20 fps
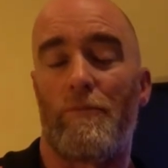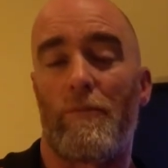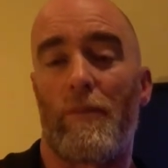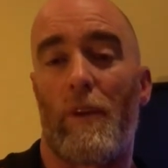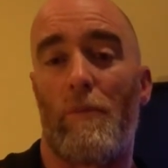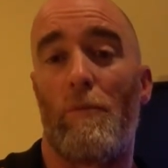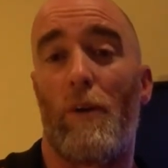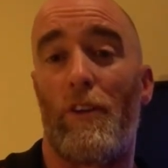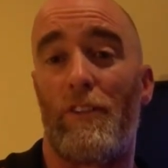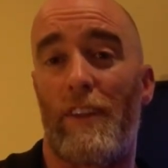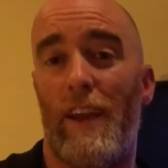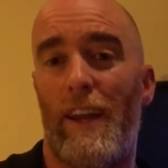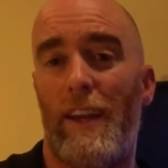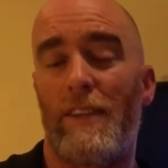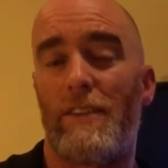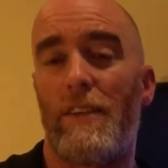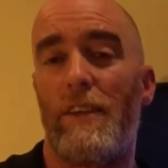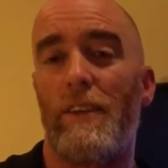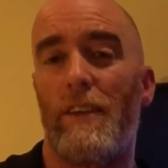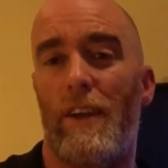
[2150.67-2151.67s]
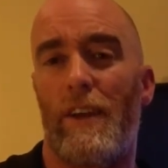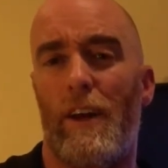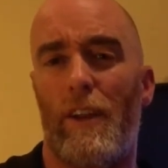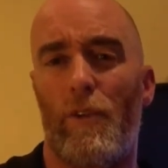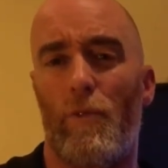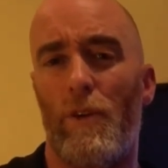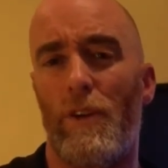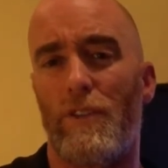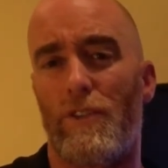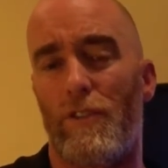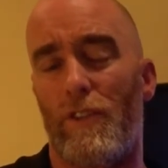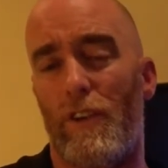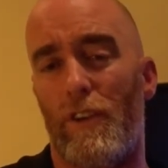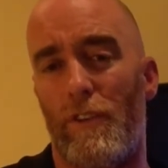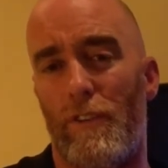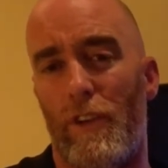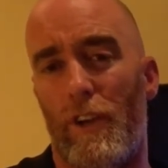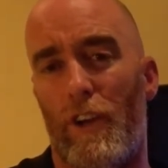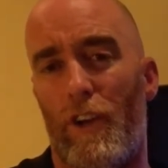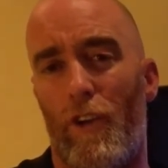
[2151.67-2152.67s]
modality, in other words,
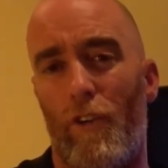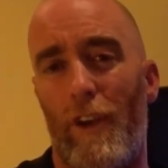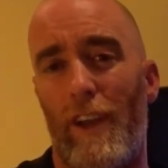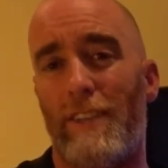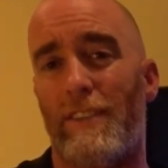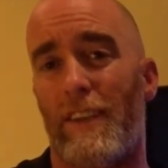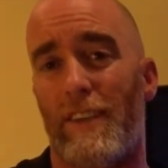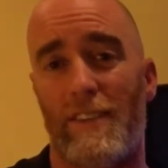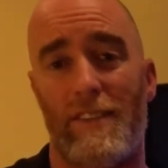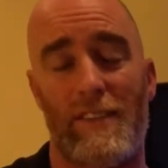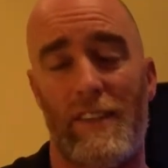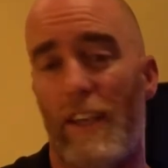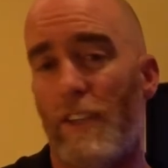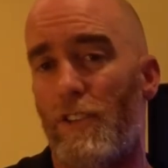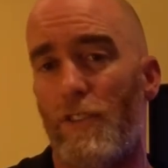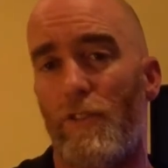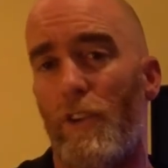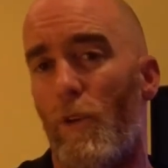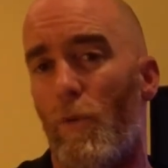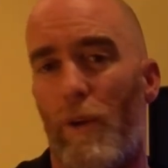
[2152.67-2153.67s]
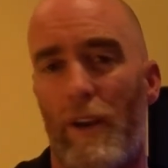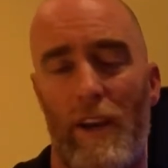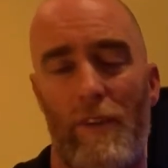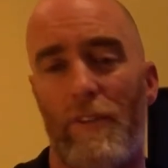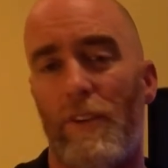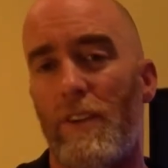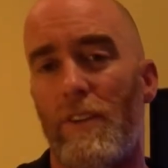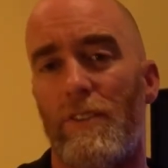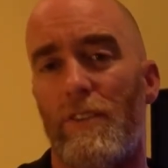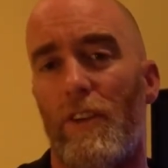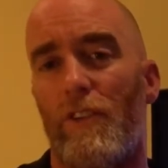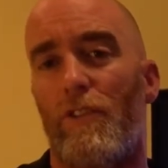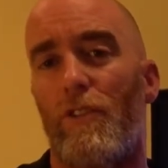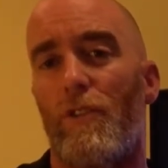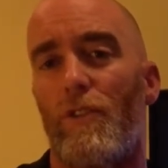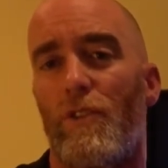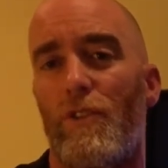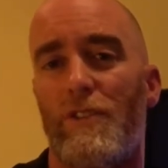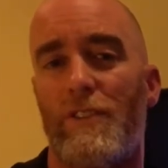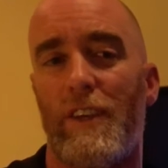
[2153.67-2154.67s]
the correct accessory, whatever it is that you're
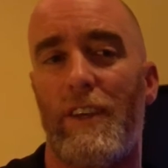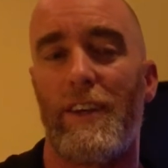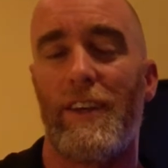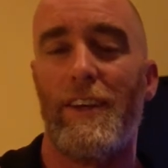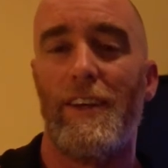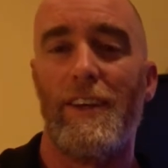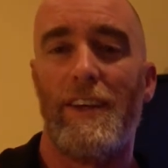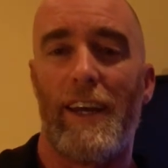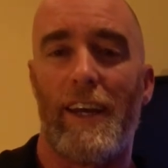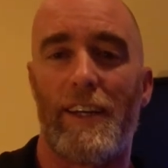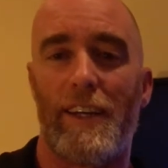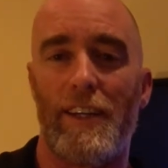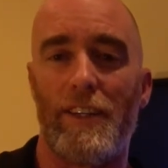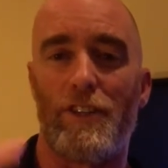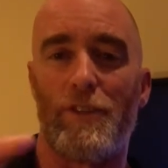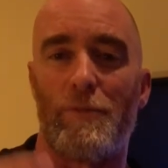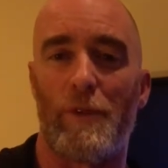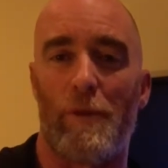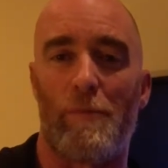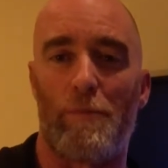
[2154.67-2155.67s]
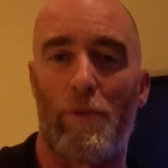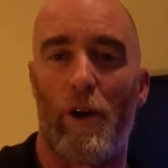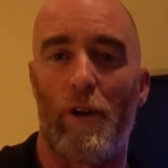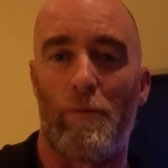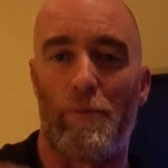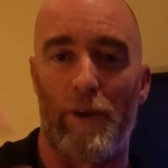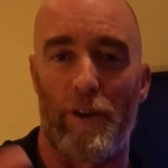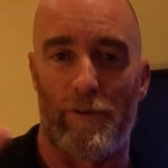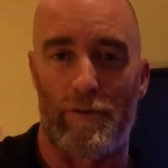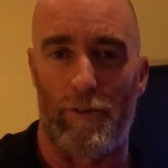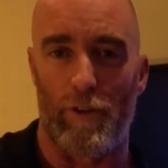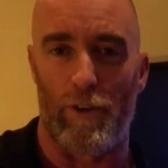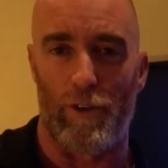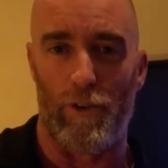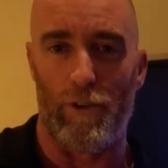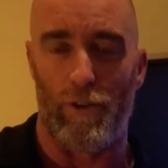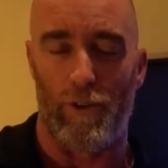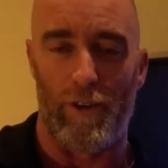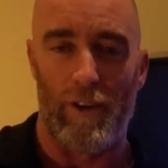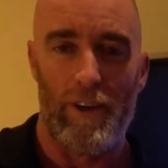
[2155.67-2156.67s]
using, it needs to be appropriate for
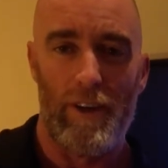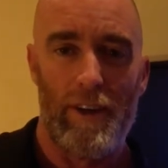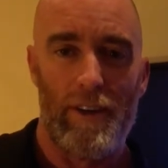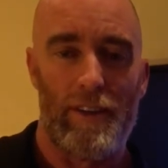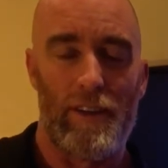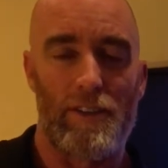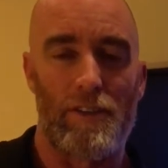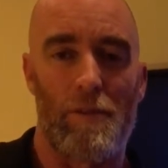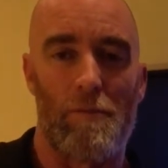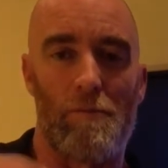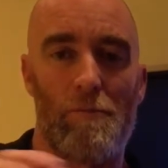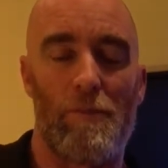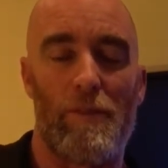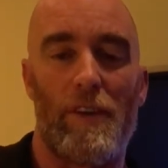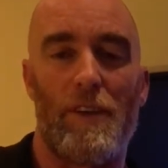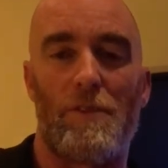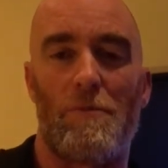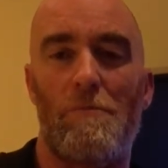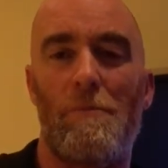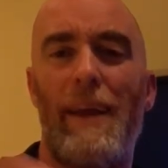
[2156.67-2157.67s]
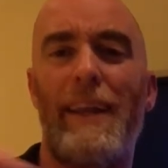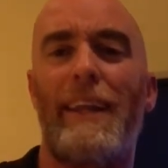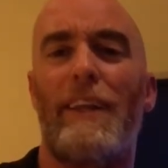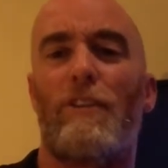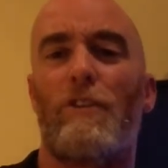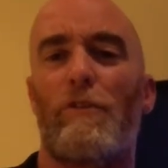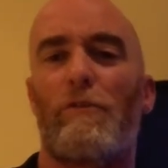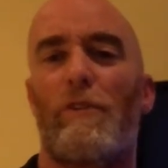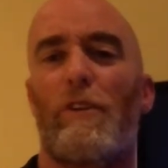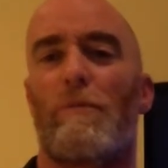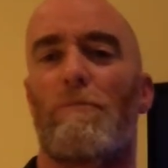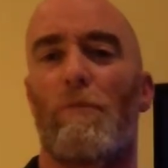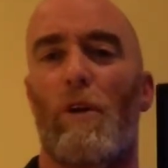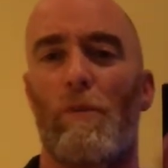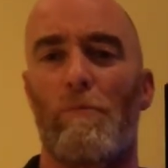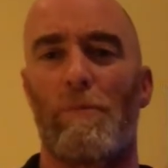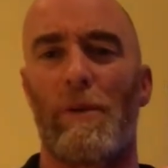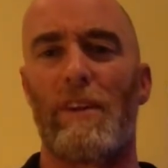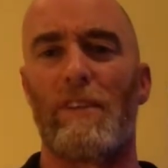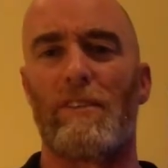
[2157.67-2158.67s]
you. There's many different
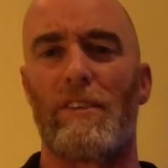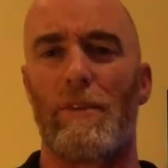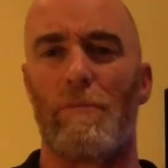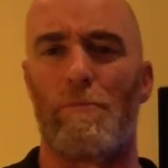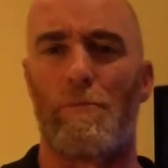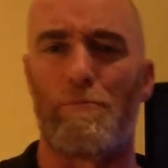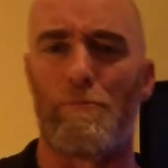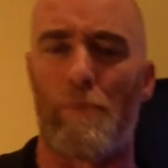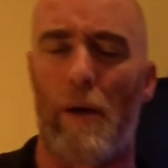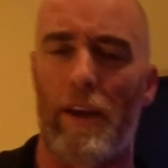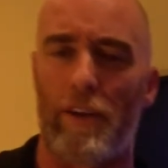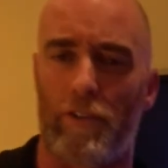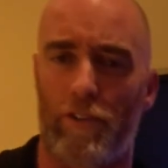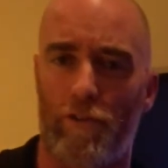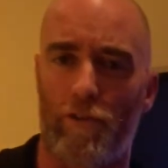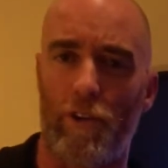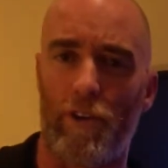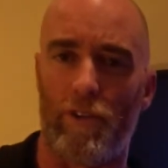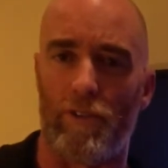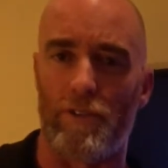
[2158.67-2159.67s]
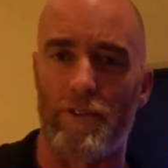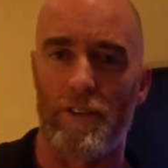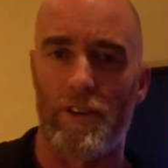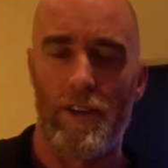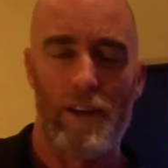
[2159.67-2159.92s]
mobility-based drills